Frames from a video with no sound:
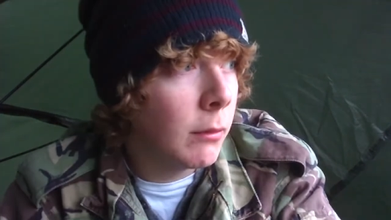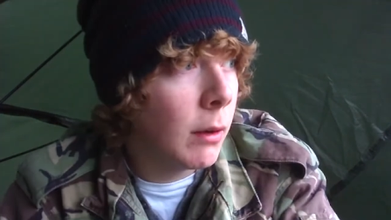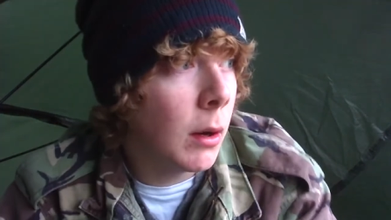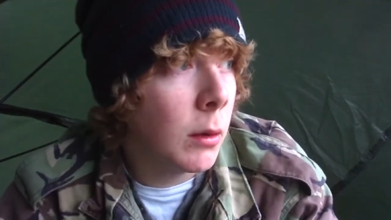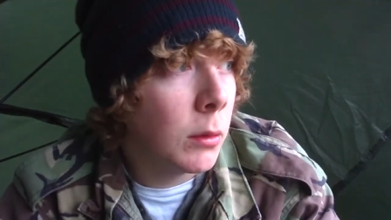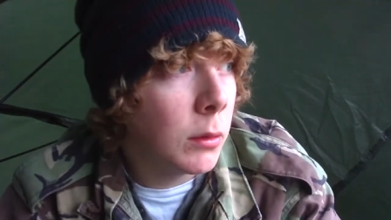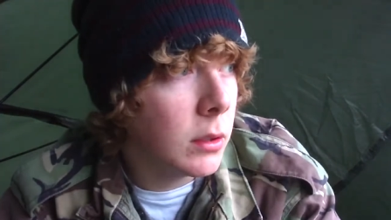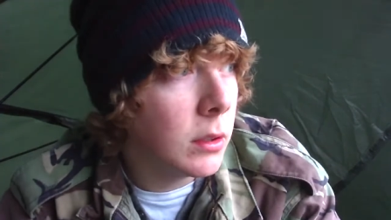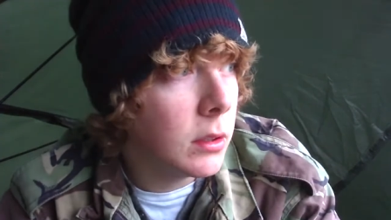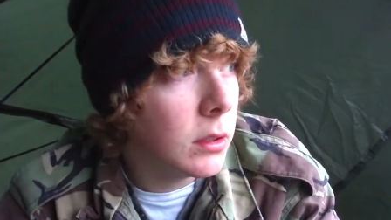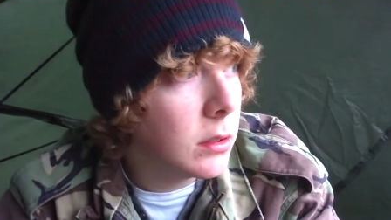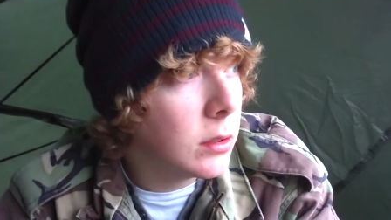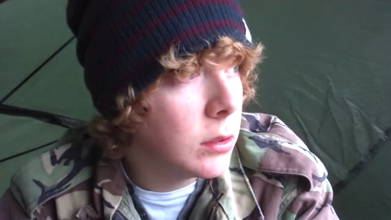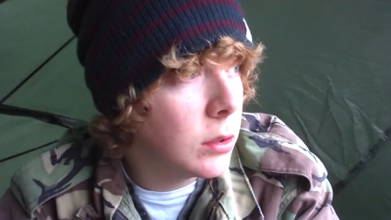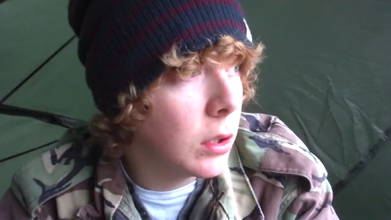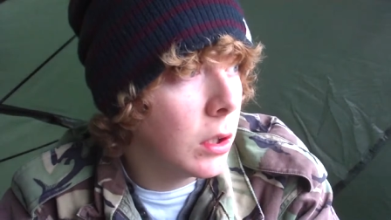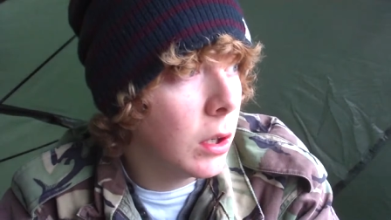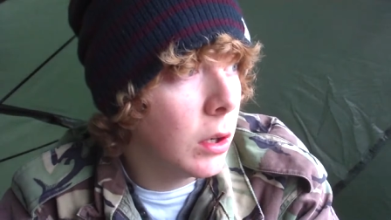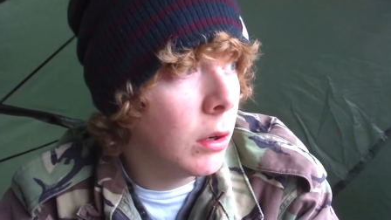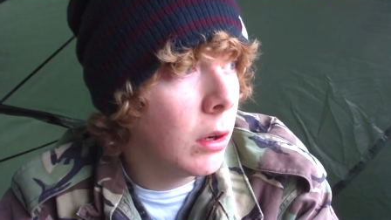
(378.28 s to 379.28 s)
round and
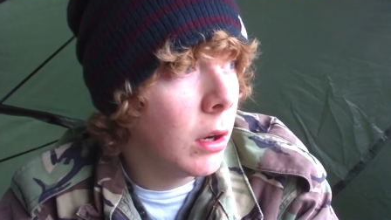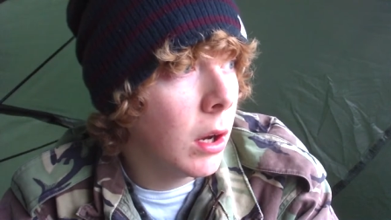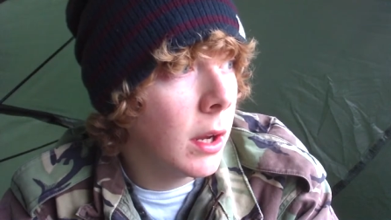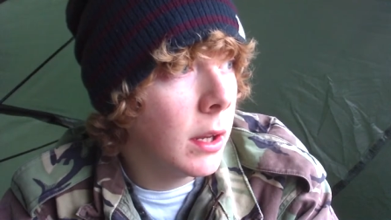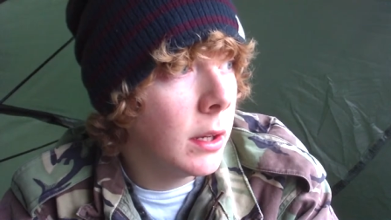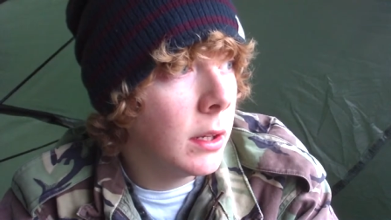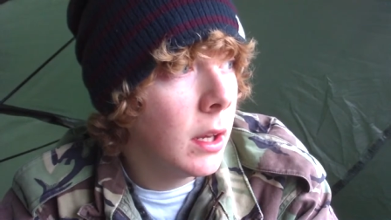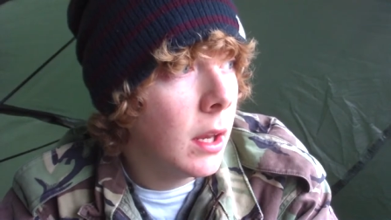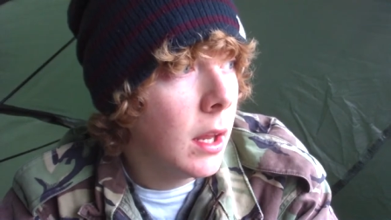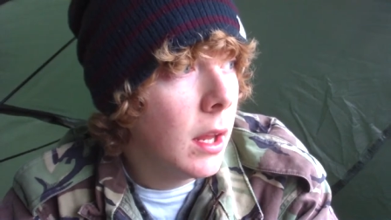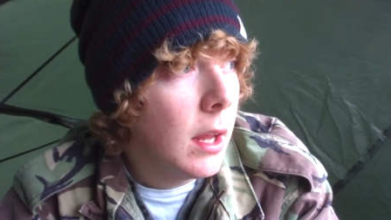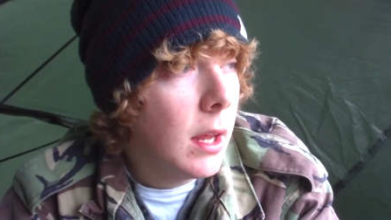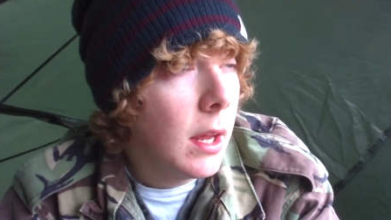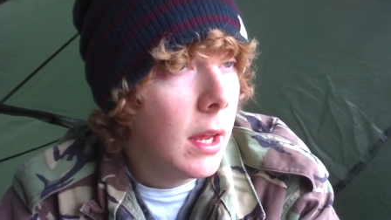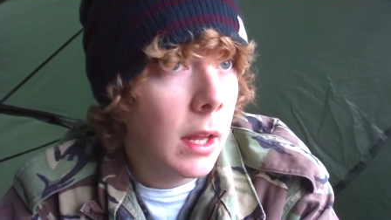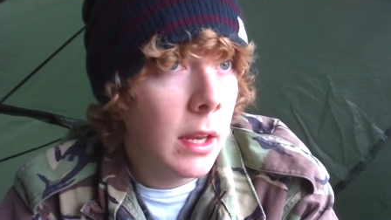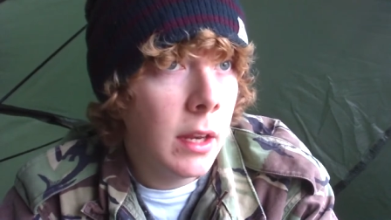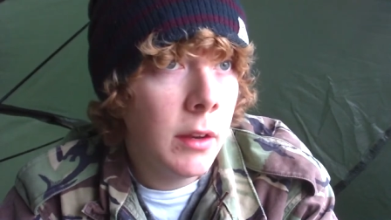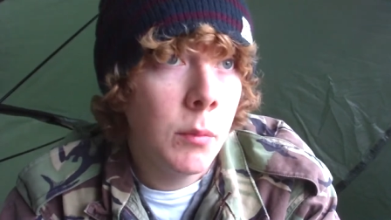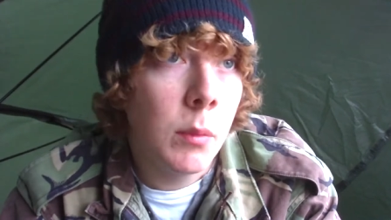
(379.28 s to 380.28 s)
took a load of line.
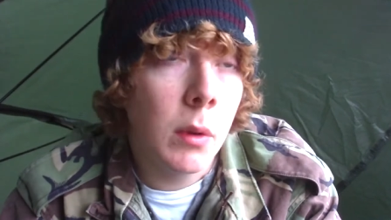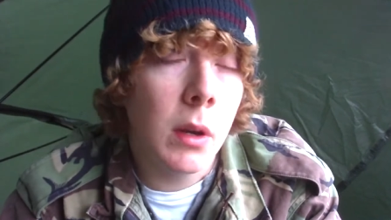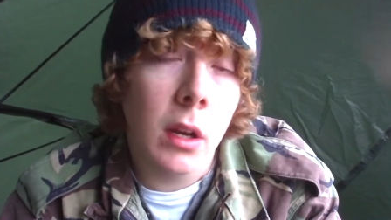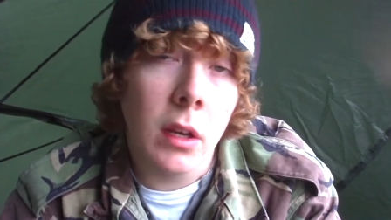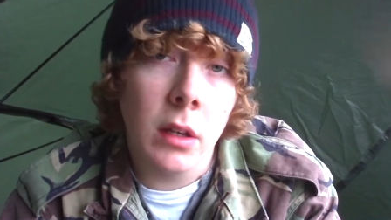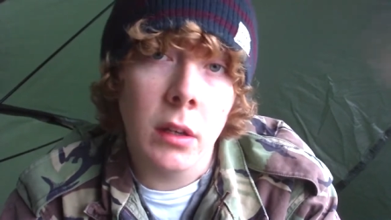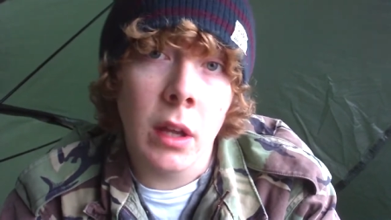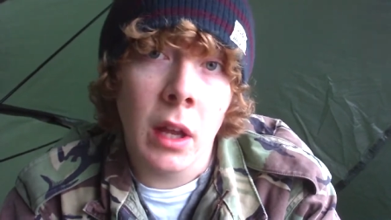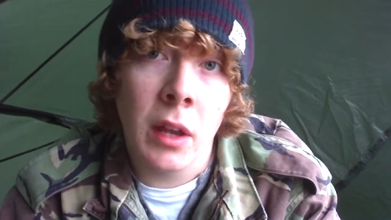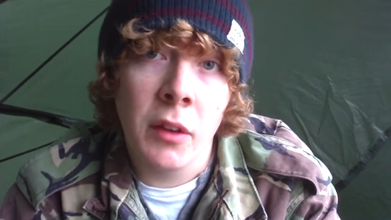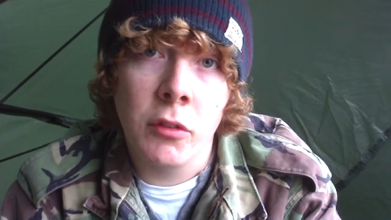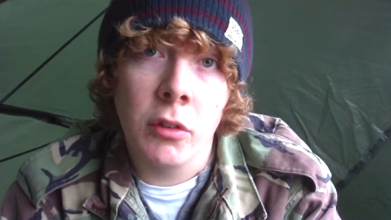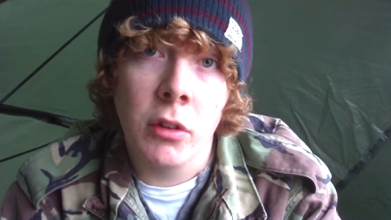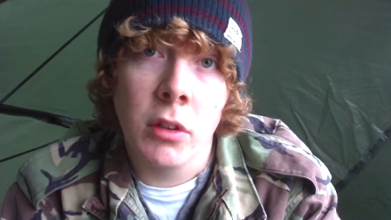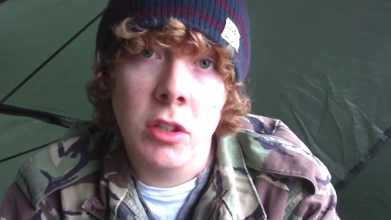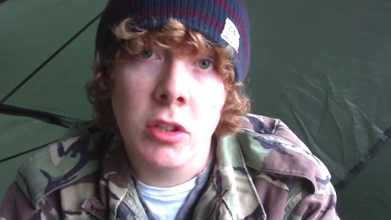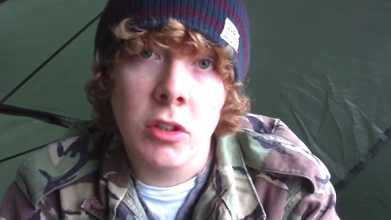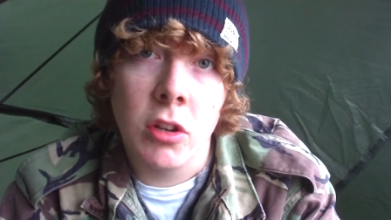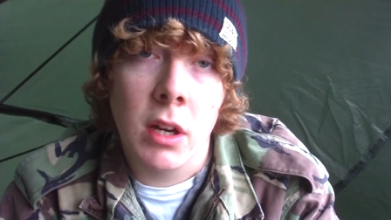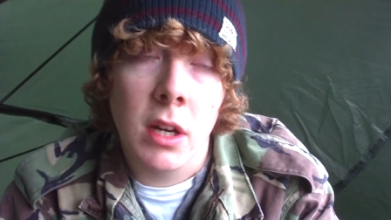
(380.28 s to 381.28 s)
And even when I, after I
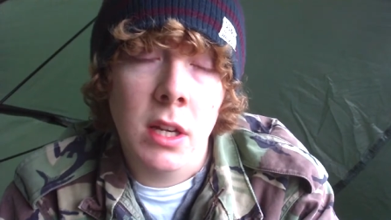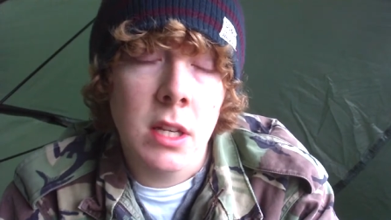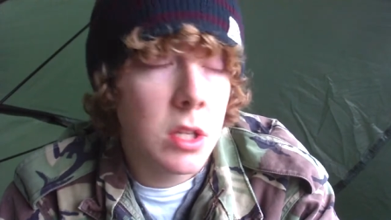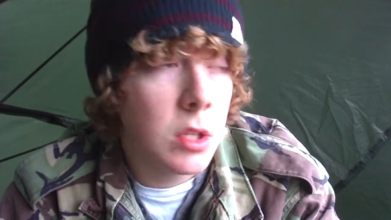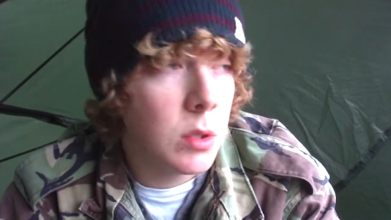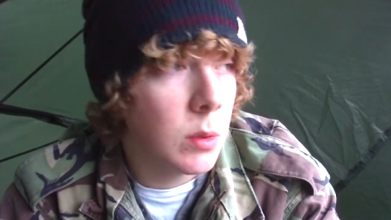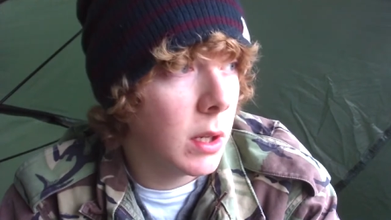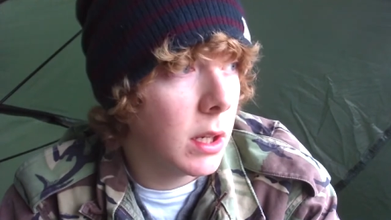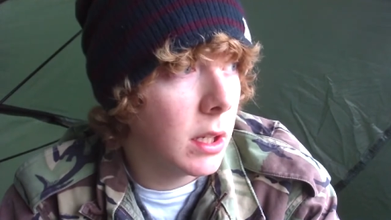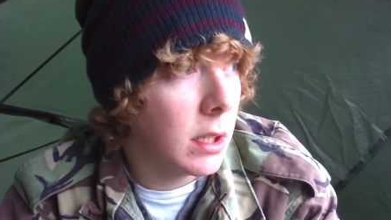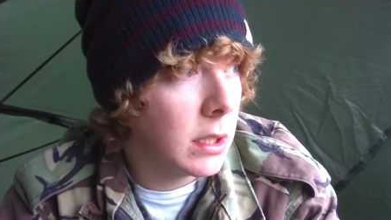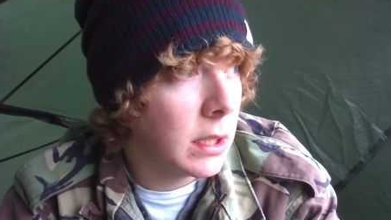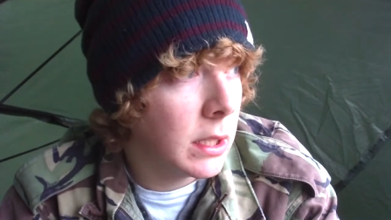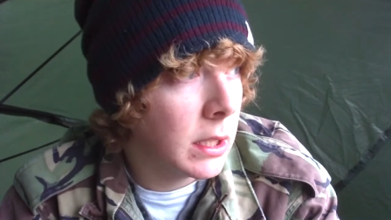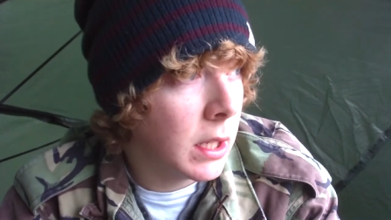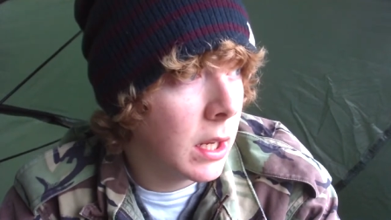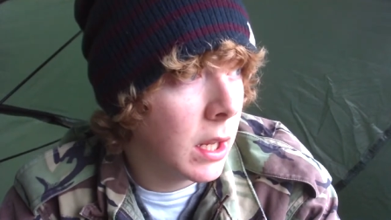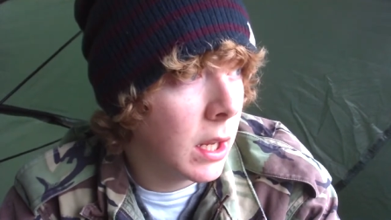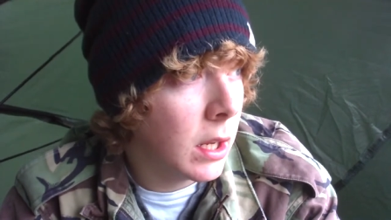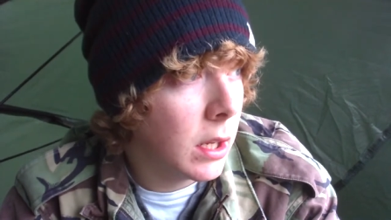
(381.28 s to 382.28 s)
struck into it
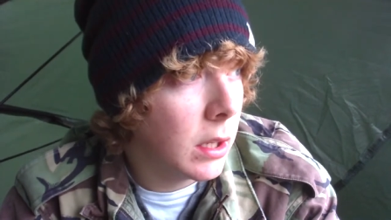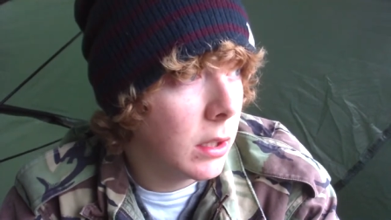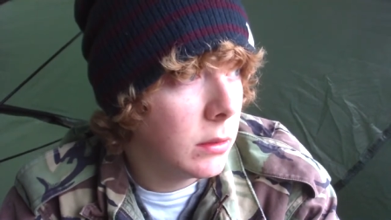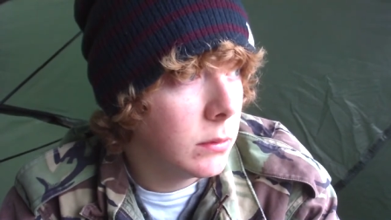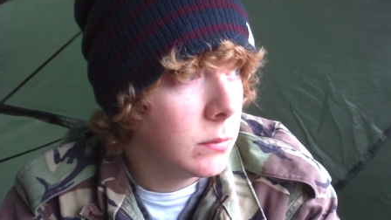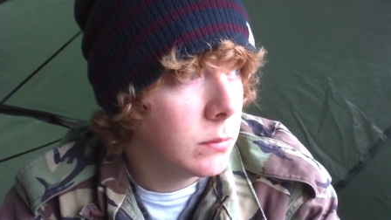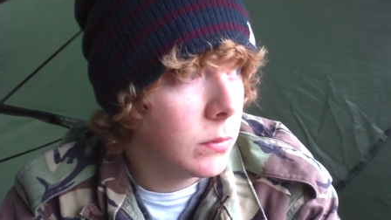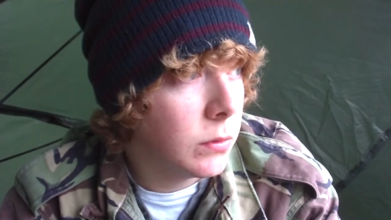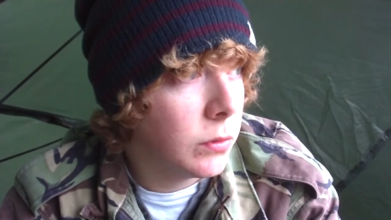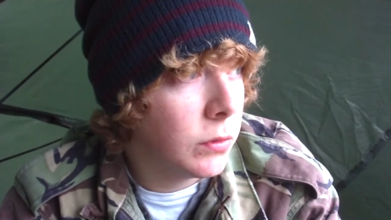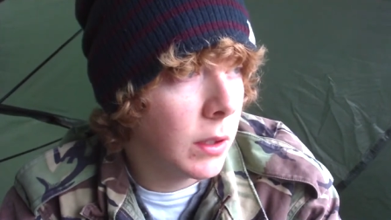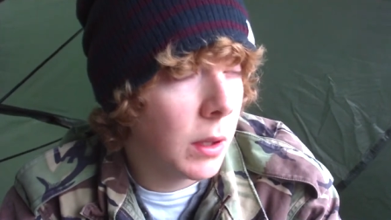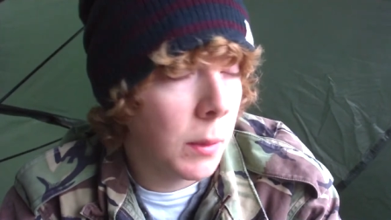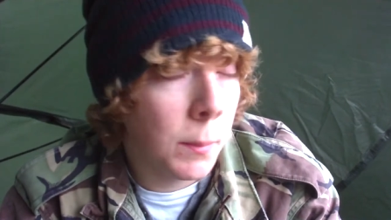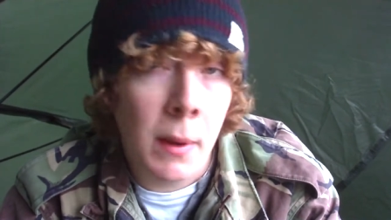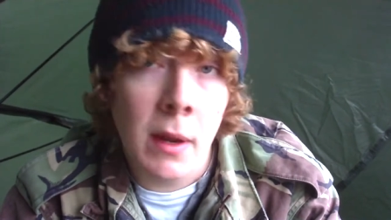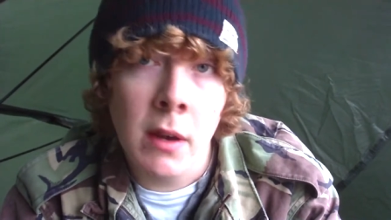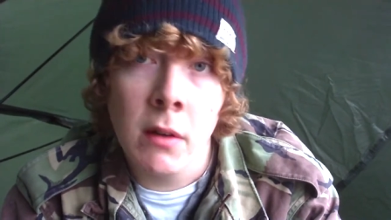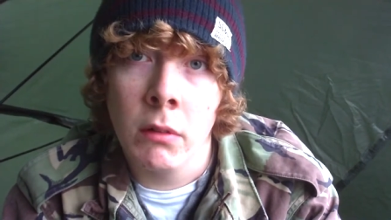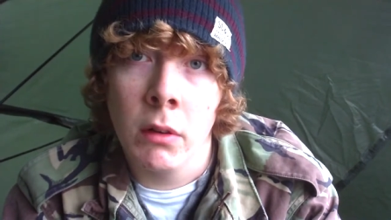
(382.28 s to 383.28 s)
and uh, flicked
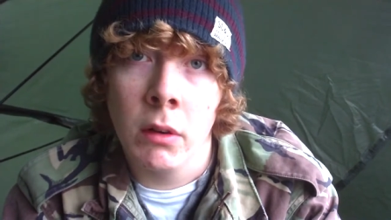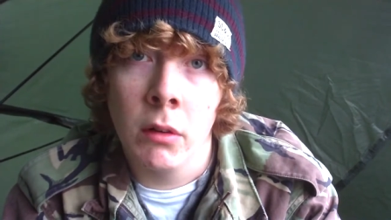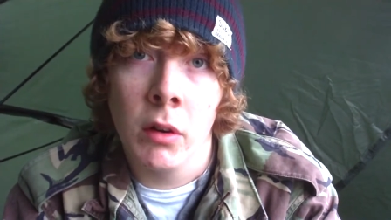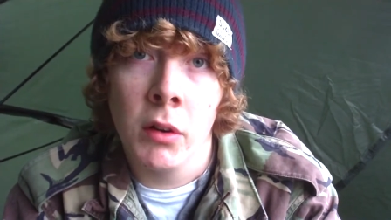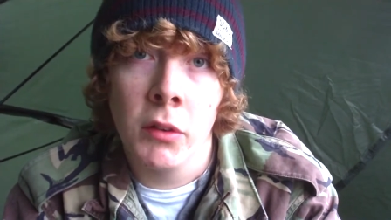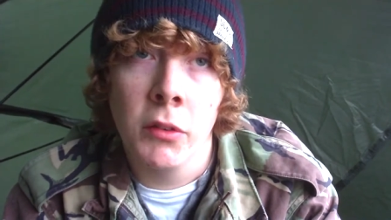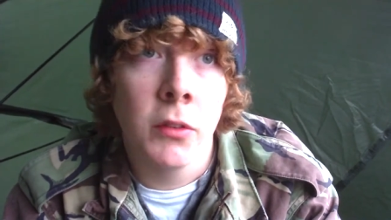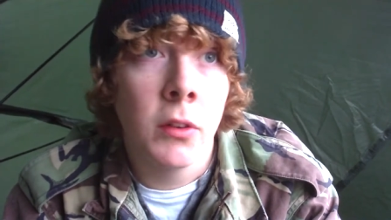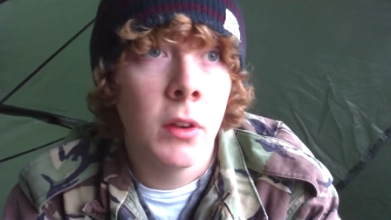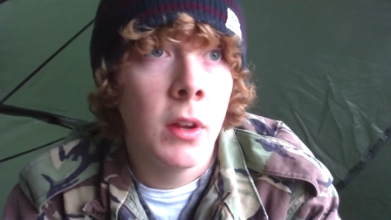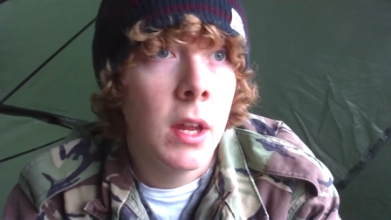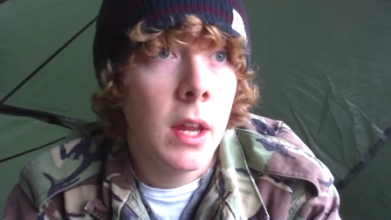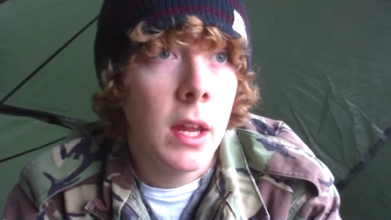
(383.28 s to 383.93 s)
the bait runner off,